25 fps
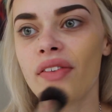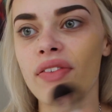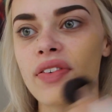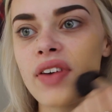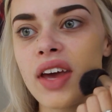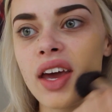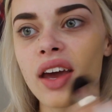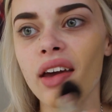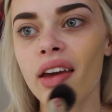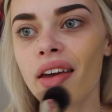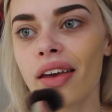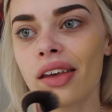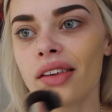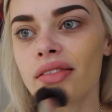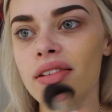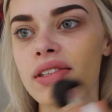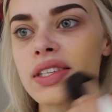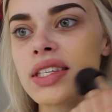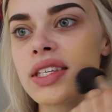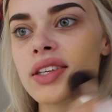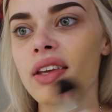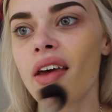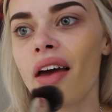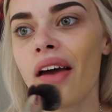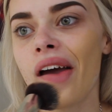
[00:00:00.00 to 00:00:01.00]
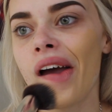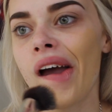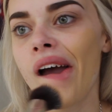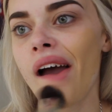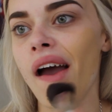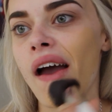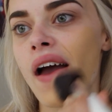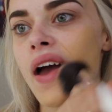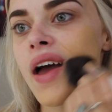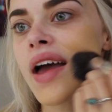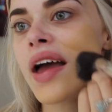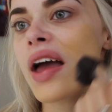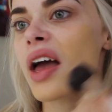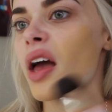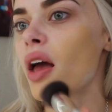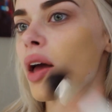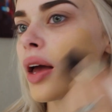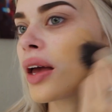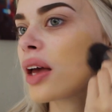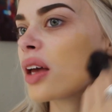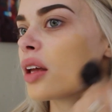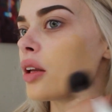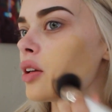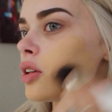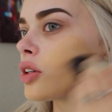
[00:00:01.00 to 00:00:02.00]
face
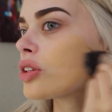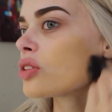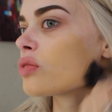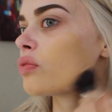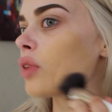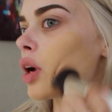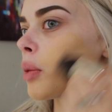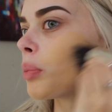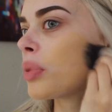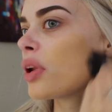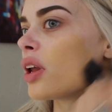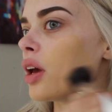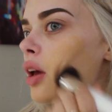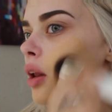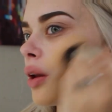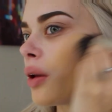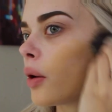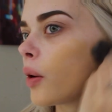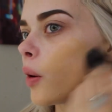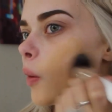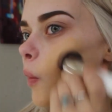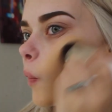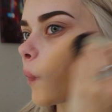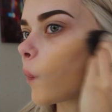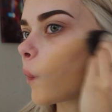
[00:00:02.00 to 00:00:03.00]
and just rub it in.